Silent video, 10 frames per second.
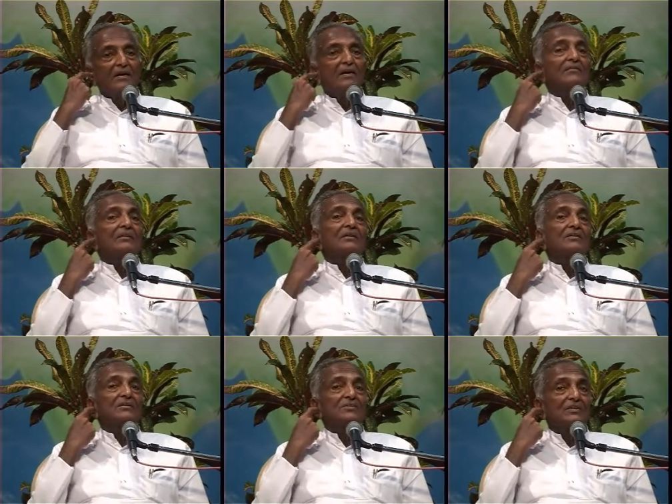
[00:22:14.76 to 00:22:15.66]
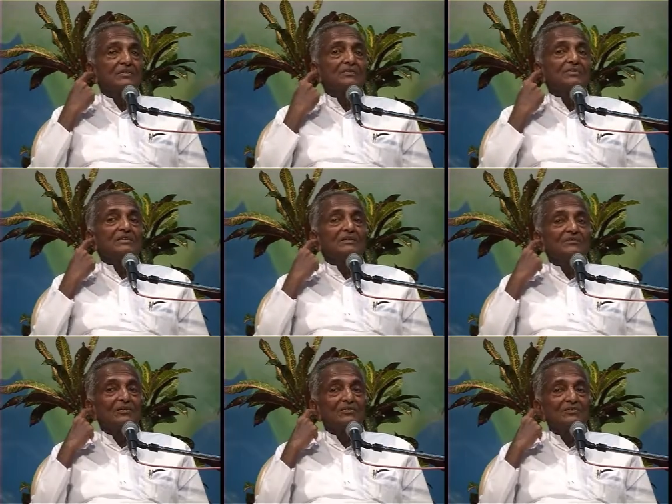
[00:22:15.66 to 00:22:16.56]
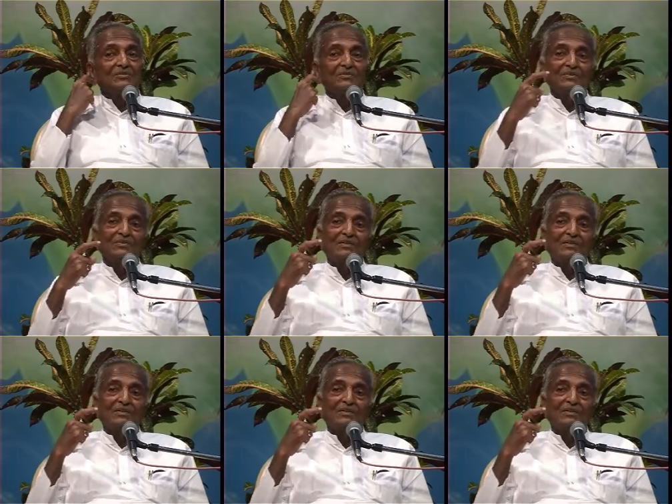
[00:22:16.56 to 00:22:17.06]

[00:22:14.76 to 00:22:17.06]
Even according to Hinduism also,